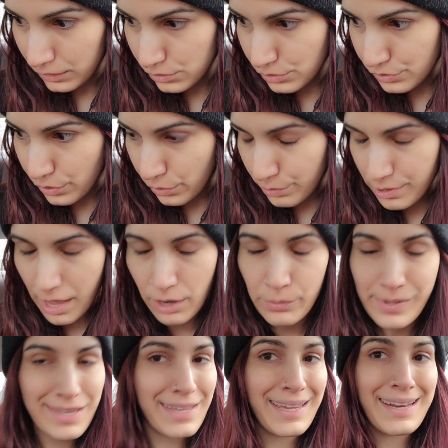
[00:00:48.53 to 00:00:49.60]
so that
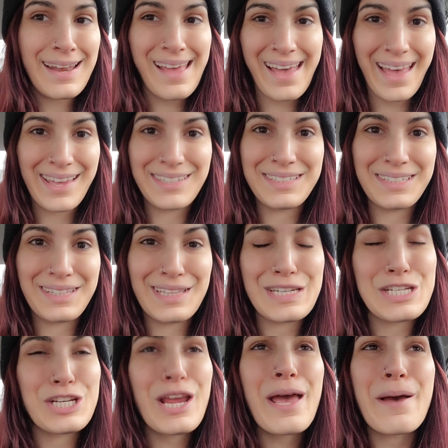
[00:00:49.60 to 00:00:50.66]
we can head to the
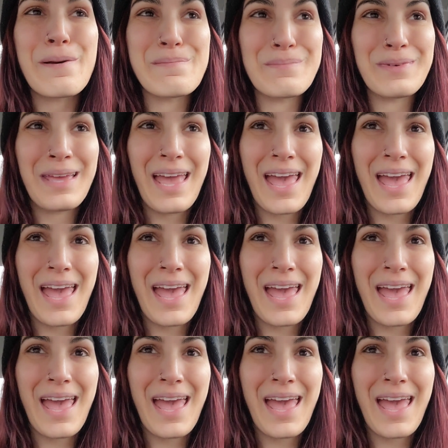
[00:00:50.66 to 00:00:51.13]
gym.